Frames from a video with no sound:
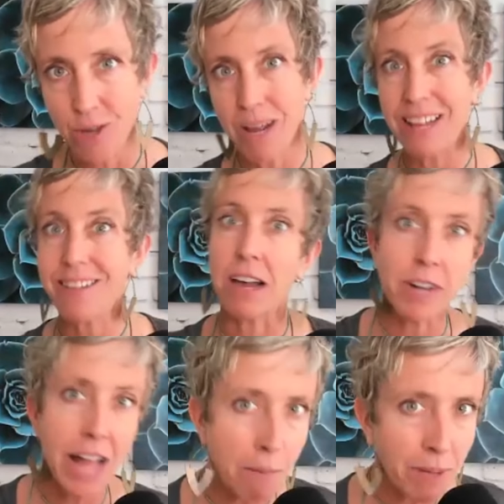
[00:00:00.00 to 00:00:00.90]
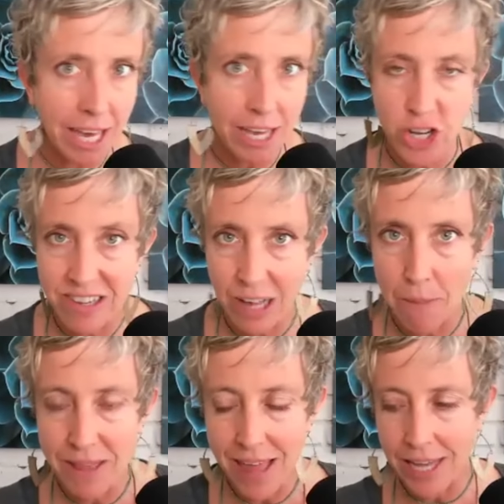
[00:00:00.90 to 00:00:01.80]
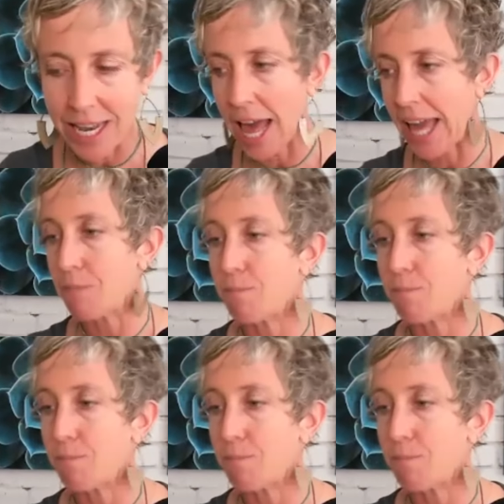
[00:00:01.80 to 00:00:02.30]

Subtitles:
We had several applications come in that night.